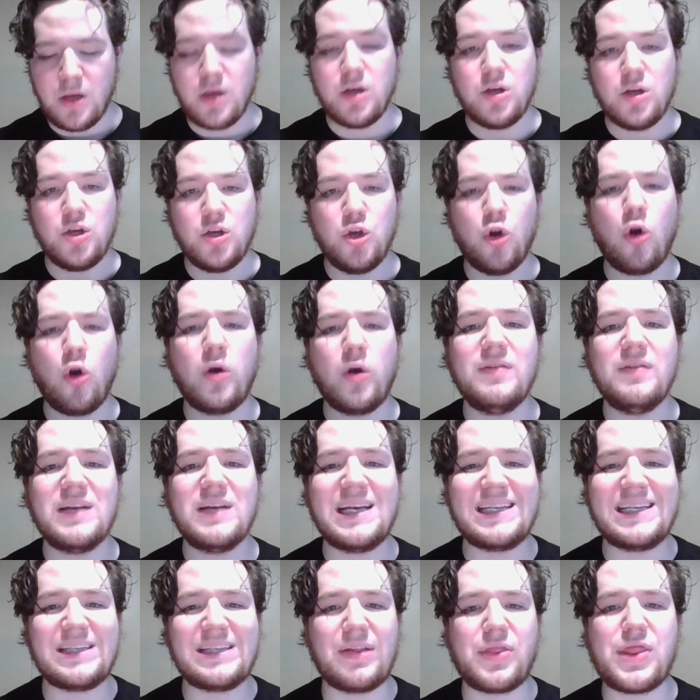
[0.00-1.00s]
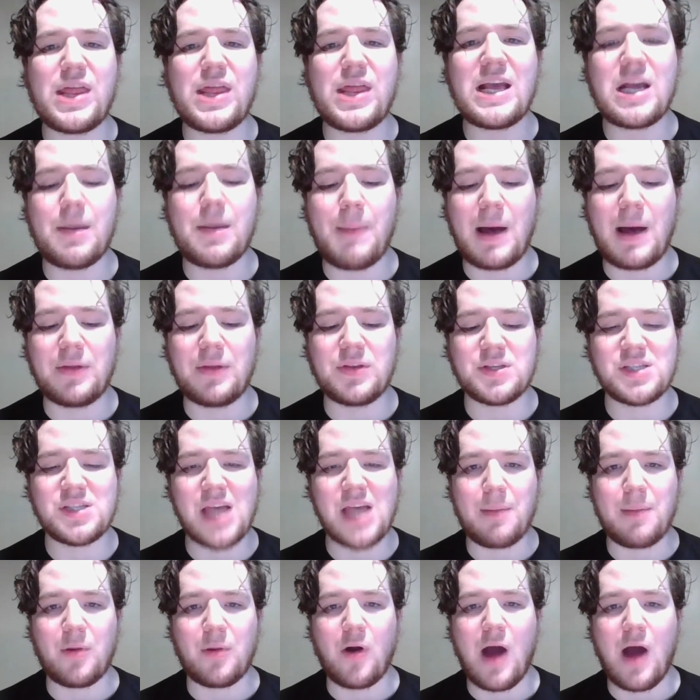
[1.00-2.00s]
"You don't even get to think about the
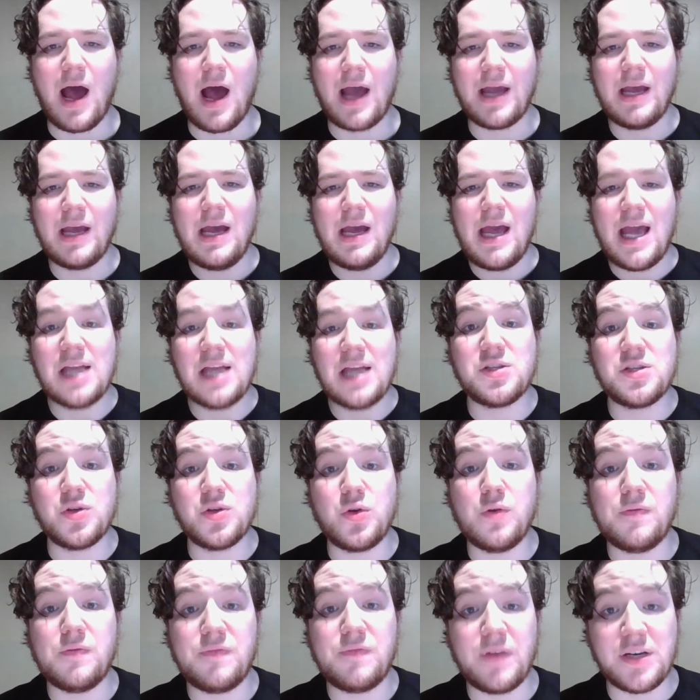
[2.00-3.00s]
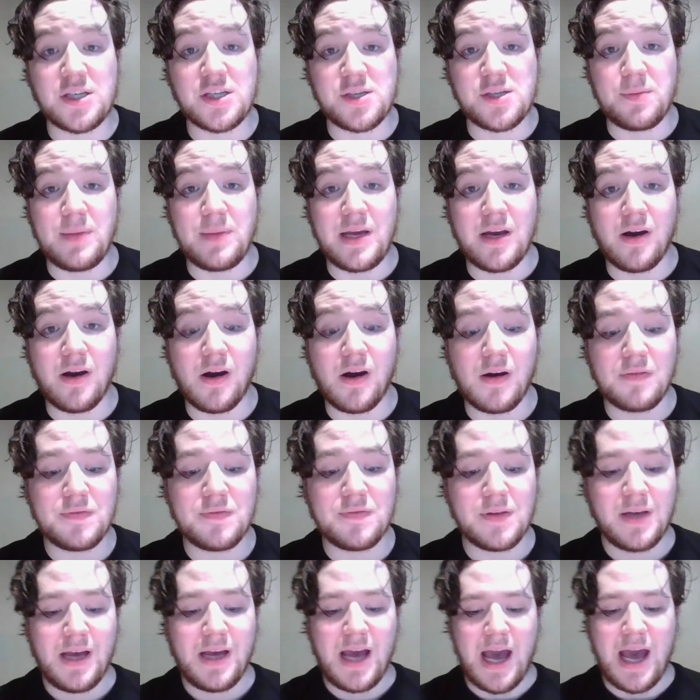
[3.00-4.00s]
samurai until you finished me off."
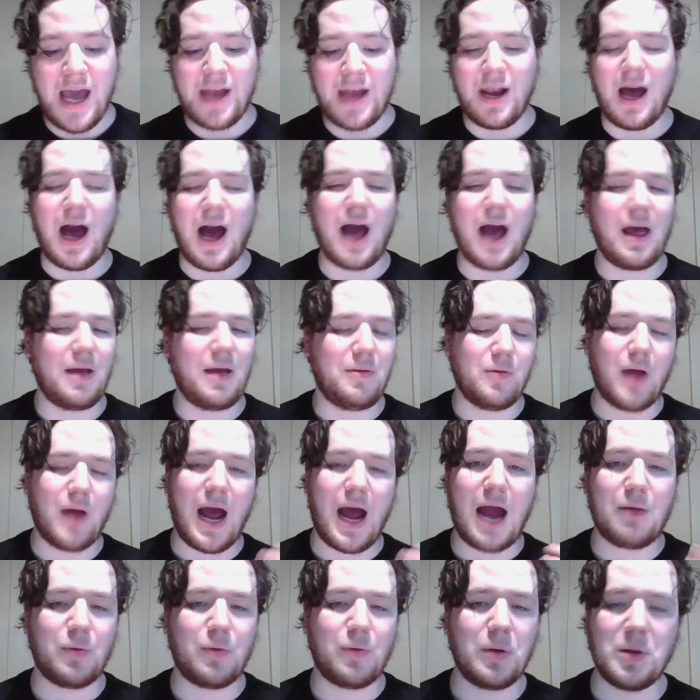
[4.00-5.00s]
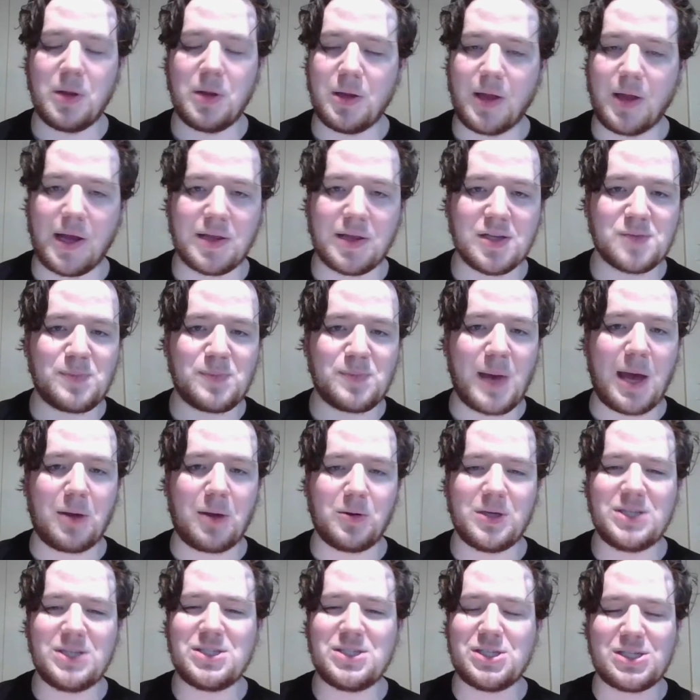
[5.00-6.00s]
And I really like this panel.
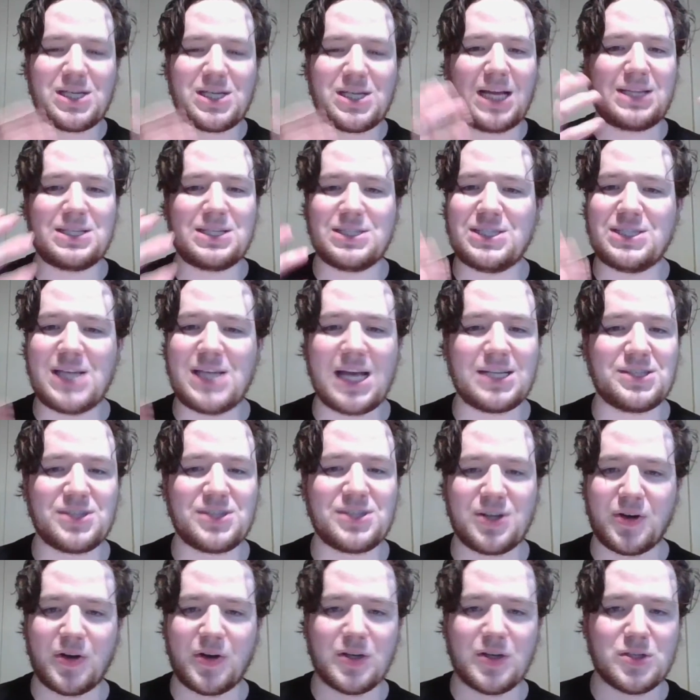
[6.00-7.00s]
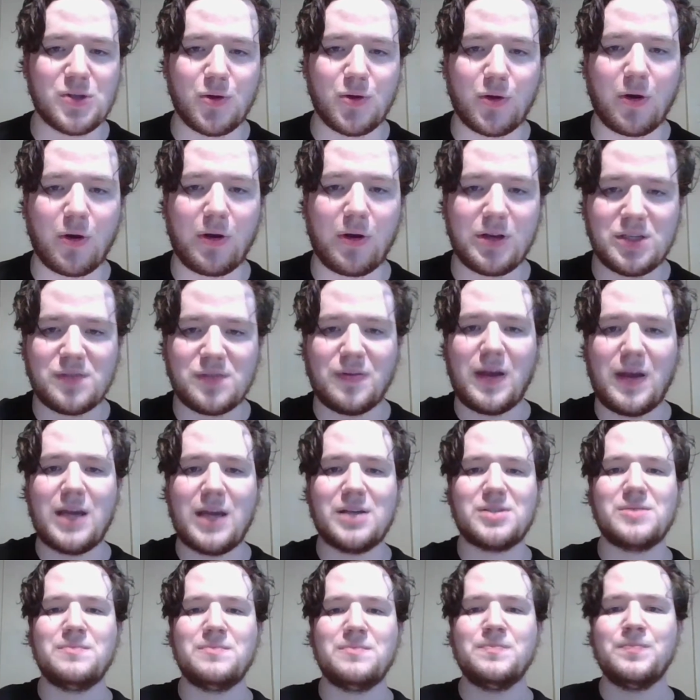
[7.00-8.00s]
He's just got this dead serious look on his
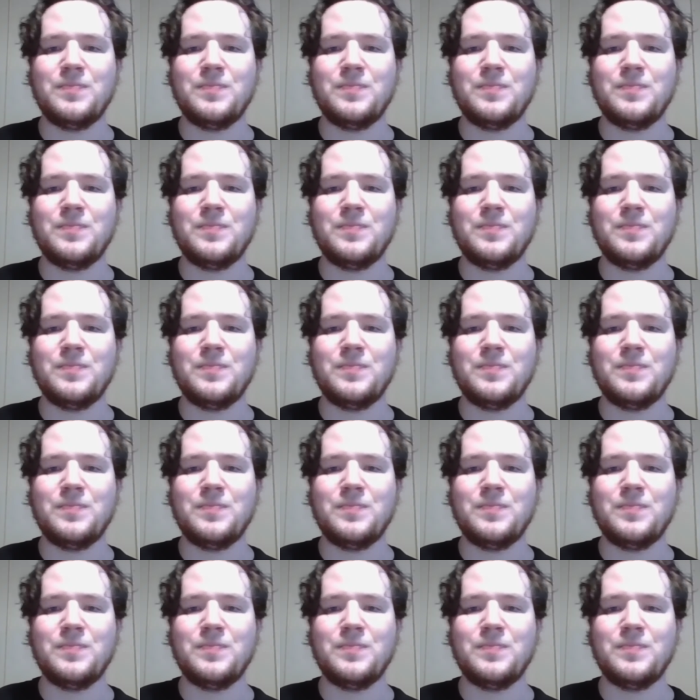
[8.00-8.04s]
face.